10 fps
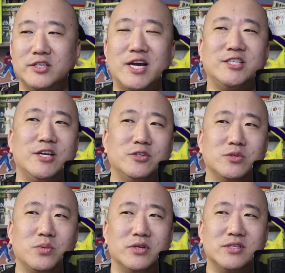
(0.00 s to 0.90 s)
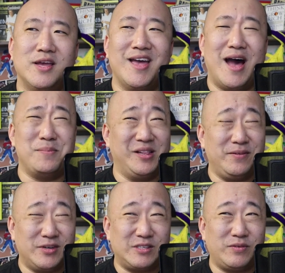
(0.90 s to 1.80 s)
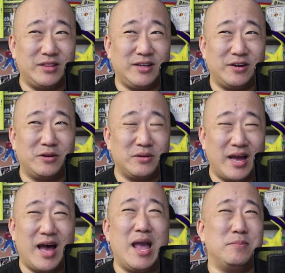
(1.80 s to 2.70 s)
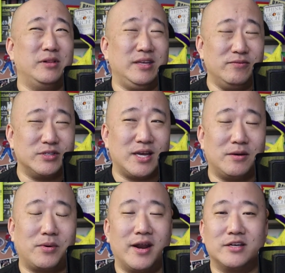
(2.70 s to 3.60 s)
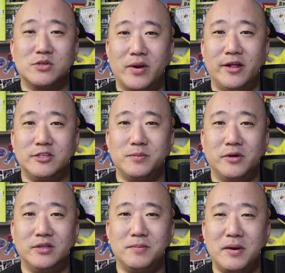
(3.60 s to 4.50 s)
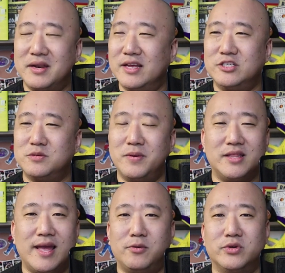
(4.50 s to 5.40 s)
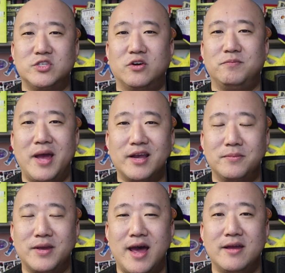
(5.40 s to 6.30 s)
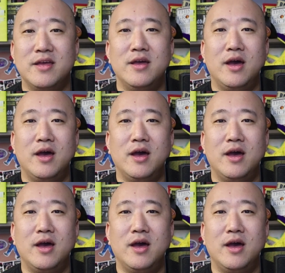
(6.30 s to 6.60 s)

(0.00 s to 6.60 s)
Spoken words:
Josh Andrews was, I believe, in his fifth year, I believe was out of practice squad eligibility, but had just been that reserve backup guy,